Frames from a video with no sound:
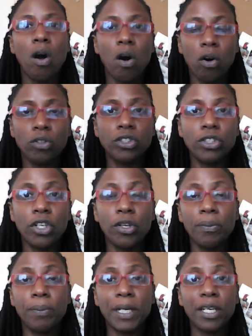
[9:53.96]
on
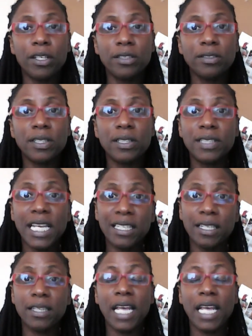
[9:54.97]
you, because then